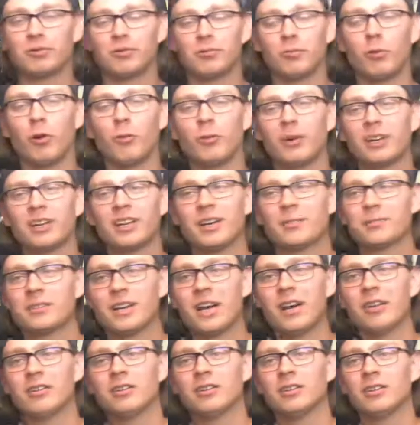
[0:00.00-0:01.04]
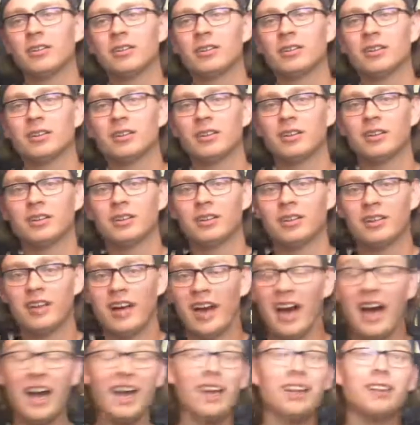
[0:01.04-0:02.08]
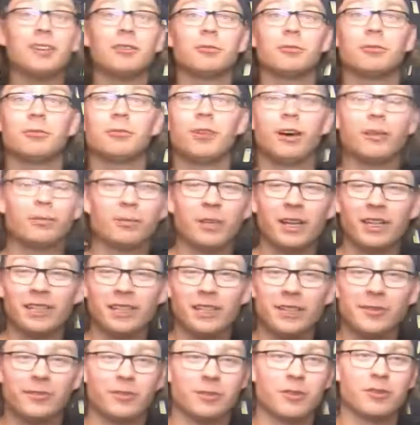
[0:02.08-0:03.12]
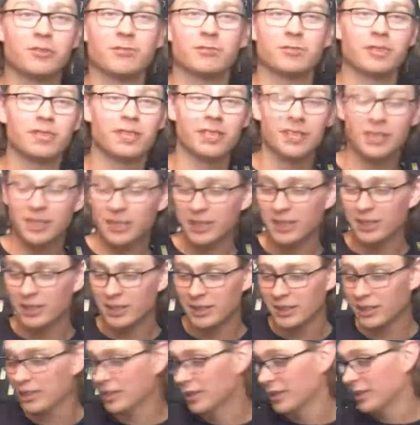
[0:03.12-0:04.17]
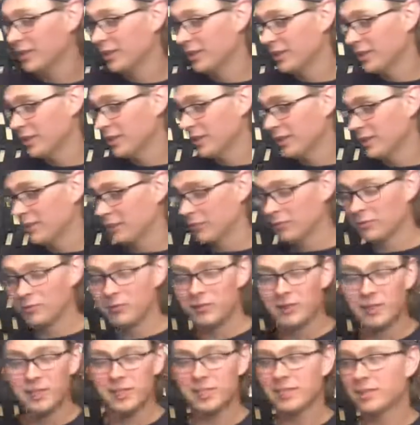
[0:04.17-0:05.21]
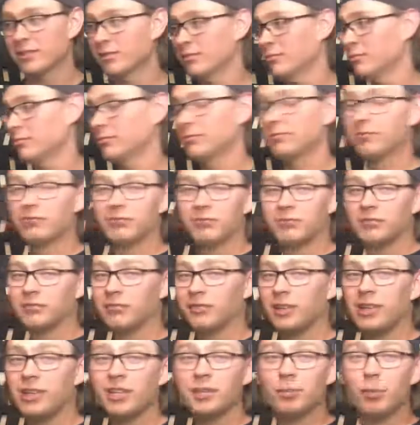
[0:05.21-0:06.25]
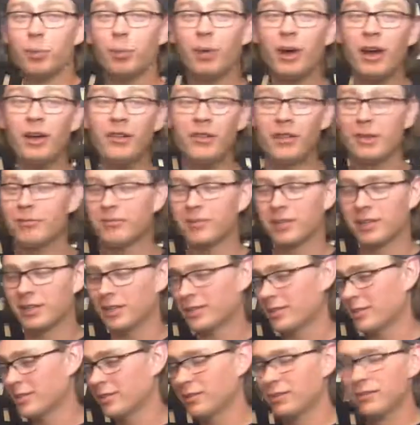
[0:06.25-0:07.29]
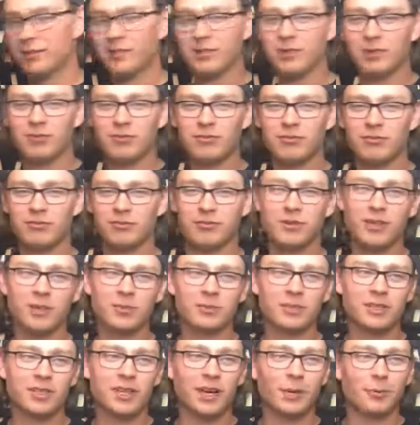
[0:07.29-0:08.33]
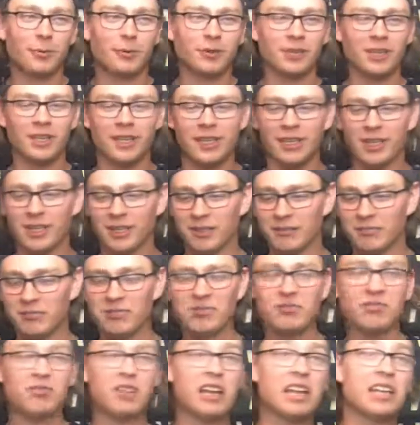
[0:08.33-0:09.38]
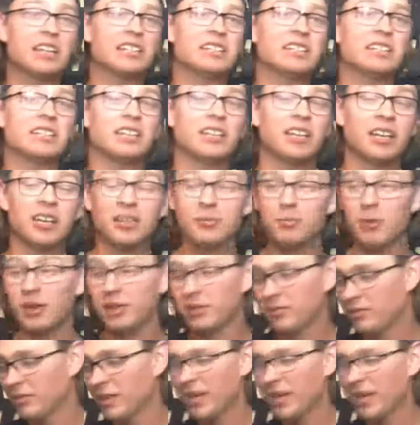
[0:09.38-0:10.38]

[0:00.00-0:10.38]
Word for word: woman comes up. Aye, we've got plenty of rooms. We just need to prepare them. There was a couple raids in here, but